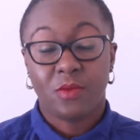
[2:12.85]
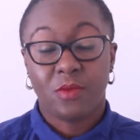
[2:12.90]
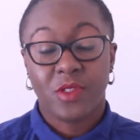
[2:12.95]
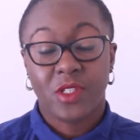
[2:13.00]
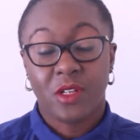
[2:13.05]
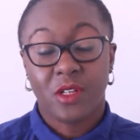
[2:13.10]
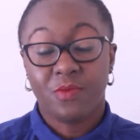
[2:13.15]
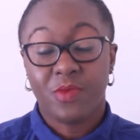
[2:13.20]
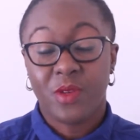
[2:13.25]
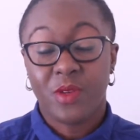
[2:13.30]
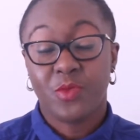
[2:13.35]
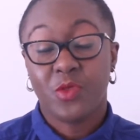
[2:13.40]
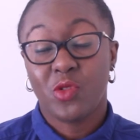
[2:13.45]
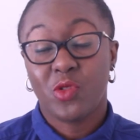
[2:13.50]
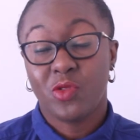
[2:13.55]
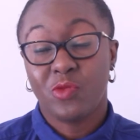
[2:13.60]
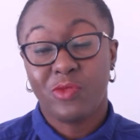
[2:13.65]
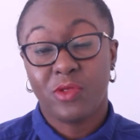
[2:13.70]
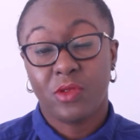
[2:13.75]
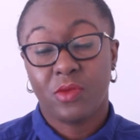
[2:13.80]
some
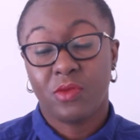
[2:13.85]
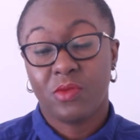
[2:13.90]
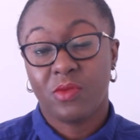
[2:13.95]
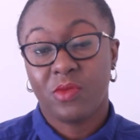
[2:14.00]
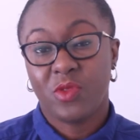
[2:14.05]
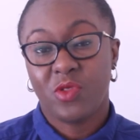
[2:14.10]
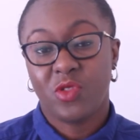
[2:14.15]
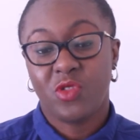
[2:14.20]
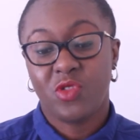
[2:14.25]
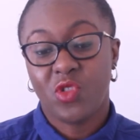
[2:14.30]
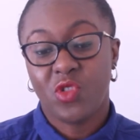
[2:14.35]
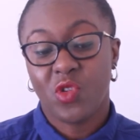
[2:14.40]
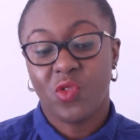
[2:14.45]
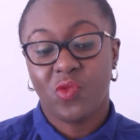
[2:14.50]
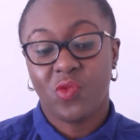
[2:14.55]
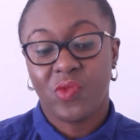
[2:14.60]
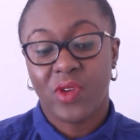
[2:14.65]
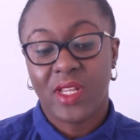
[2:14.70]
people don't